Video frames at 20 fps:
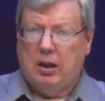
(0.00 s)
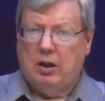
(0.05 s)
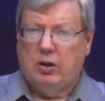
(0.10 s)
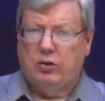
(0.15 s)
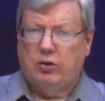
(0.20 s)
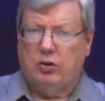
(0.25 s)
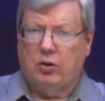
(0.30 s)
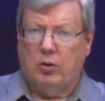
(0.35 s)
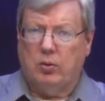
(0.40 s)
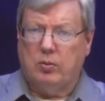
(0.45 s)

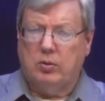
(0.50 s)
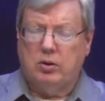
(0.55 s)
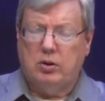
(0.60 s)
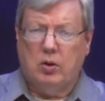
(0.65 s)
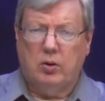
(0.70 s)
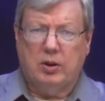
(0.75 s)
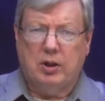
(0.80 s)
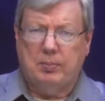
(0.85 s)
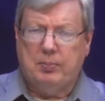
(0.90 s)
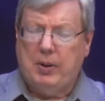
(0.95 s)
So you
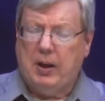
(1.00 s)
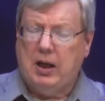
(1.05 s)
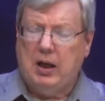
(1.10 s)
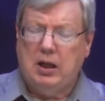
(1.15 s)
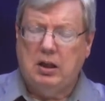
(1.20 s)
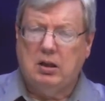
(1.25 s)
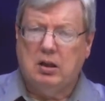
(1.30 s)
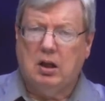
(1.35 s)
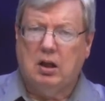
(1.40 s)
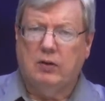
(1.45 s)
don't get
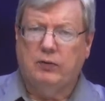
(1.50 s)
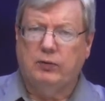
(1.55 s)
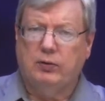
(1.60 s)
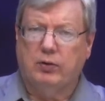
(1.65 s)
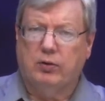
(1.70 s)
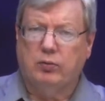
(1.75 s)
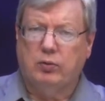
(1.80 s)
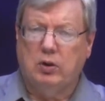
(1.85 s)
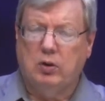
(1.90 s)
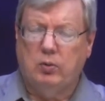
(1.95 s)
paid for
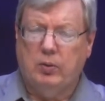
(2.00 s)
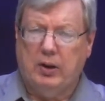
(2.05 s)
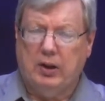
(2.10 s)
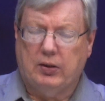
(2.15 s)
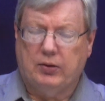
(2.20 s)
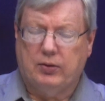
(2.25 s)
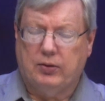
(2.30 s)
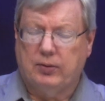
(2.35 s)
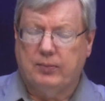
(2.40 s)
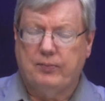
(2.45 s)
3
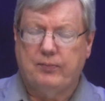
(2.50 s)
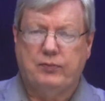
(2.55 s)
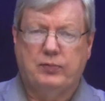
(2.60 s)
weeks.